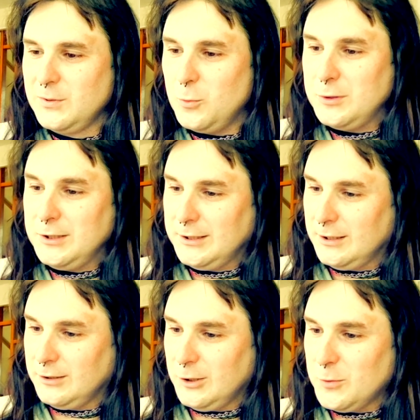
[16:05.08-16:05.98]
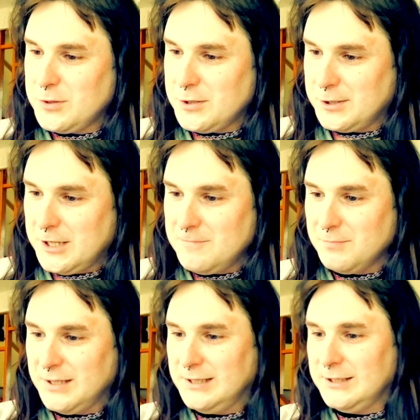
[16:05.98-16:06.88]
What's he gonna do with the
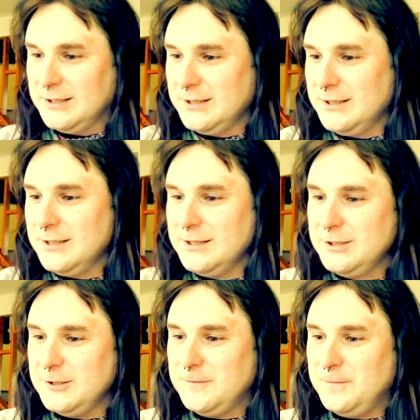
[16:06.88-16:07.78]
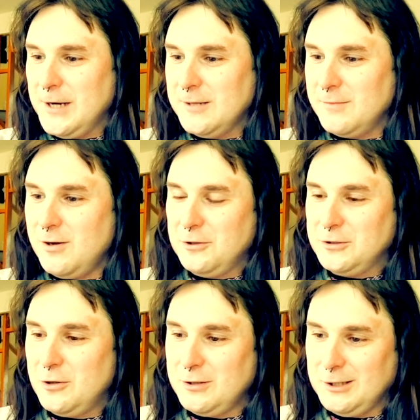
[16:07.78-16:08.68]
zombies? Just fight them all, they're
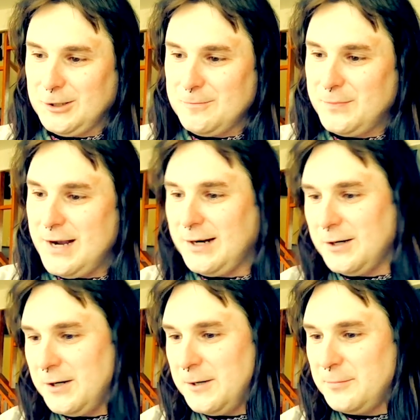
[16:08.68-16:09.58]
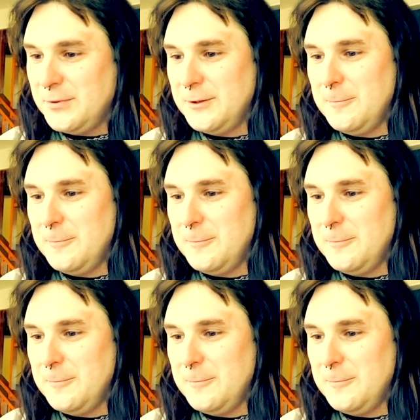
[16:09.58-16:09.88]
all gonna come back up.